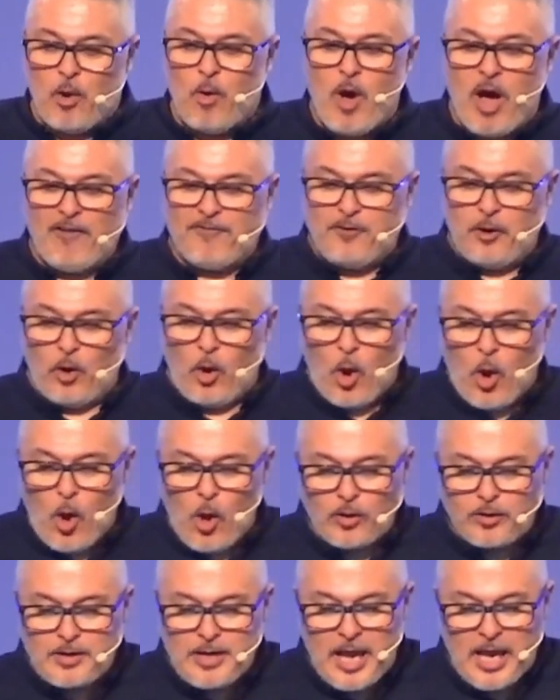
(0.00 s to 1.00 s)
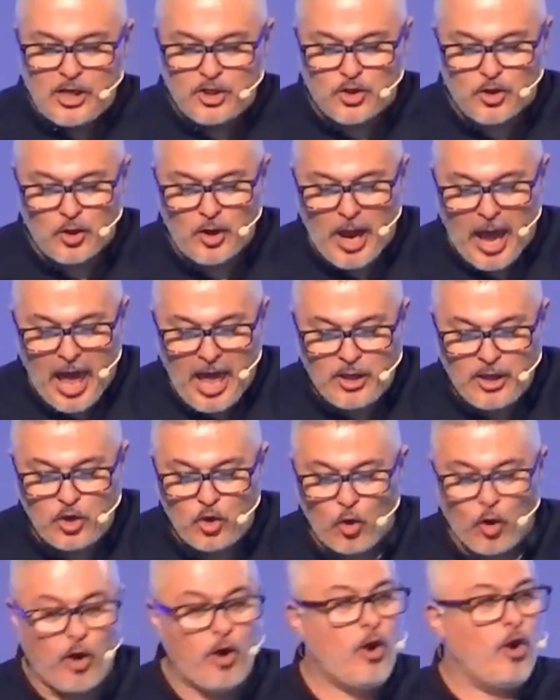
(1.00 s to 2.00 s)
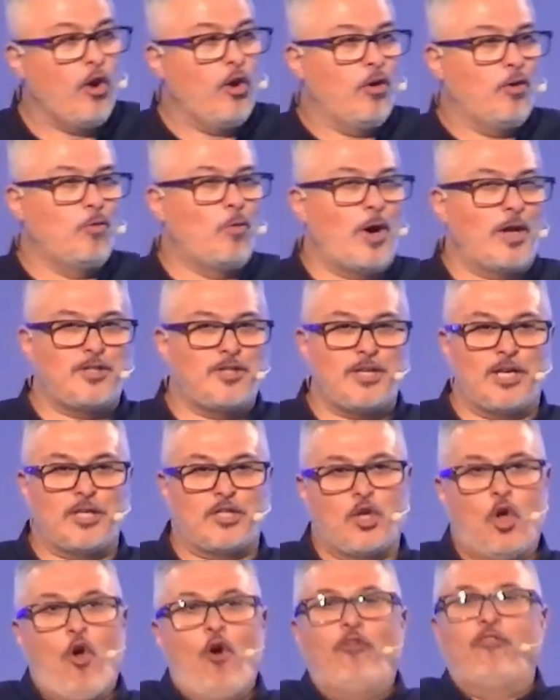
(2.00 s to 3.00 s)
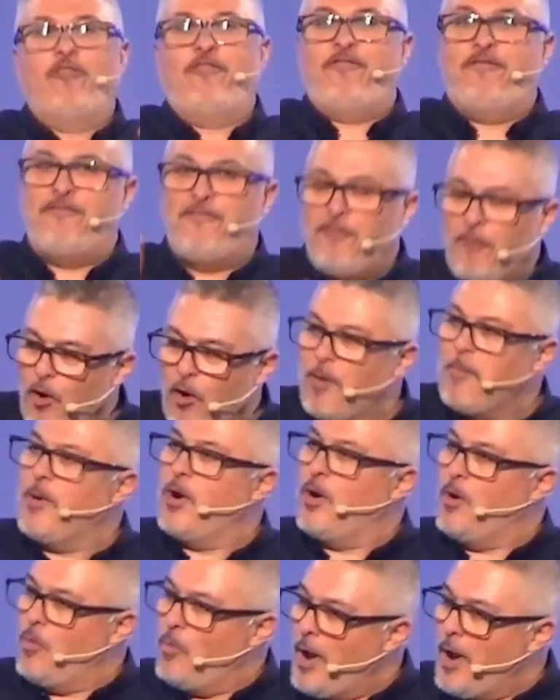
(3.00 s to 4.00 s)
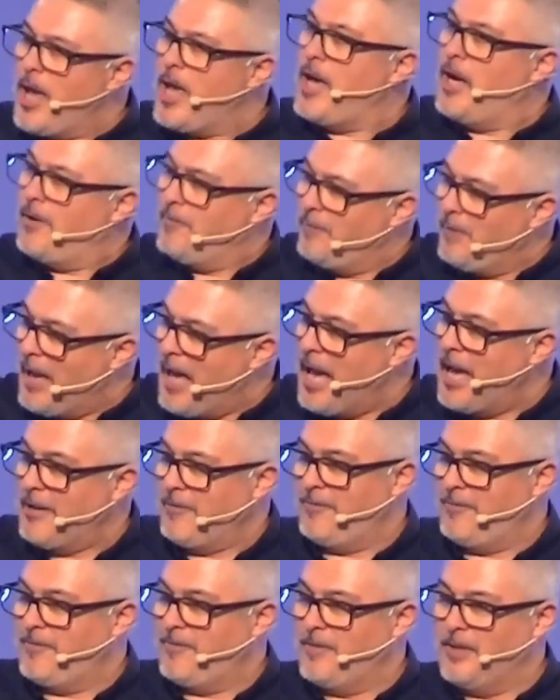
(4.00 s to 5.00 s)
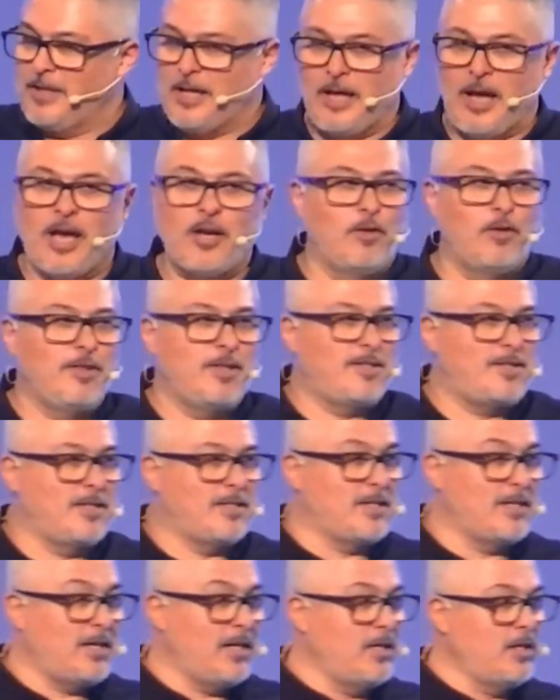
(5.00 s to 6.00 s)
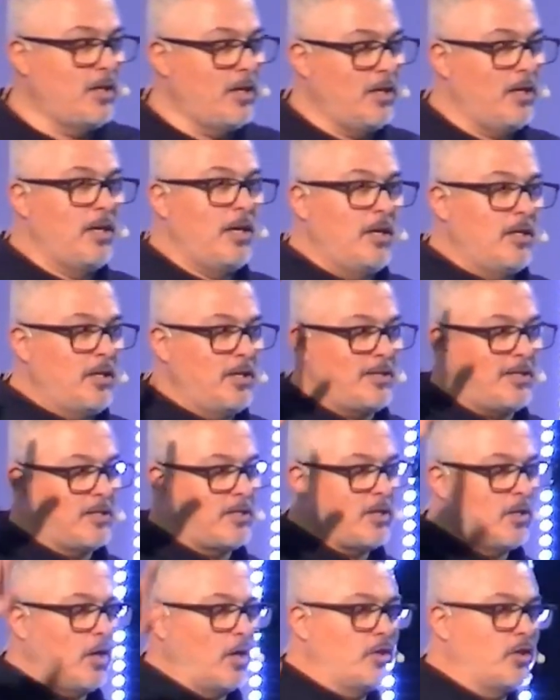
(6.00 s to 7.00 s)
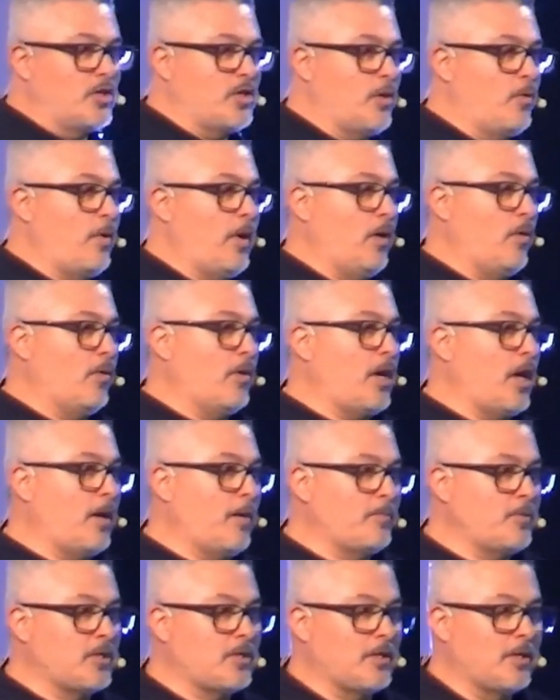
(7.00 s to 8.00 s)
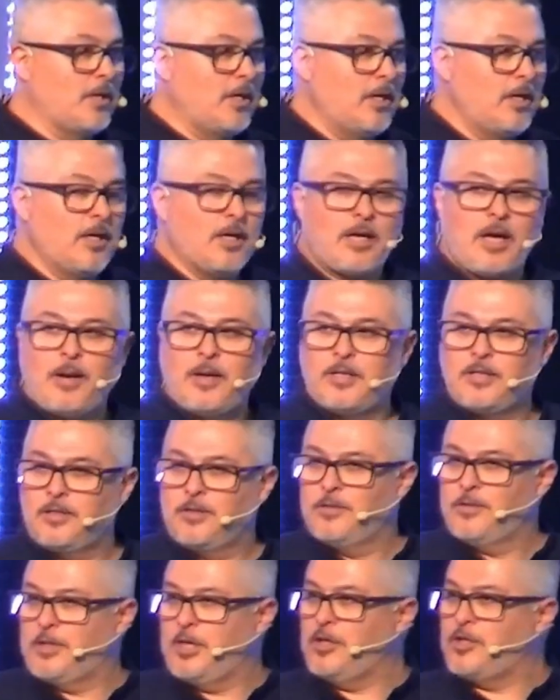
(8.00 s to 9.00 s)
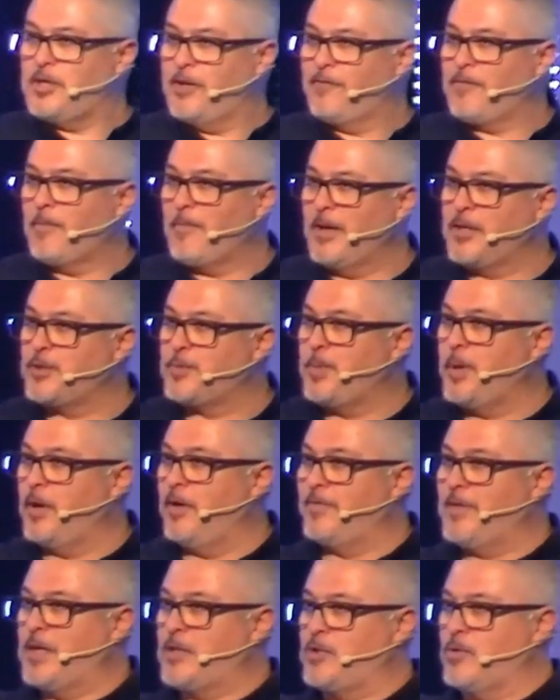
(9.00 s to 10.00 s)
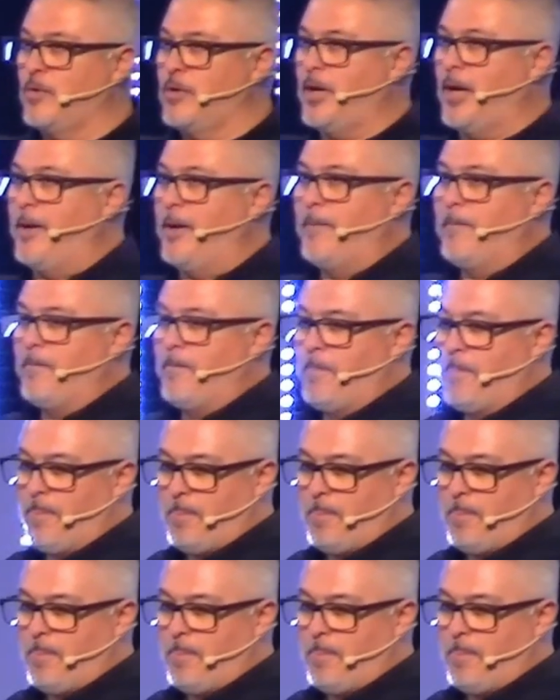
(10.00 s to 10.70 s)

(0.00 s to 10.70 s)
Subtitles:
throw off your old nature and your, watch this, former way of life. I know this isn't on the screen, okay? I'm just kind of teaching from my spirit, if that's okay.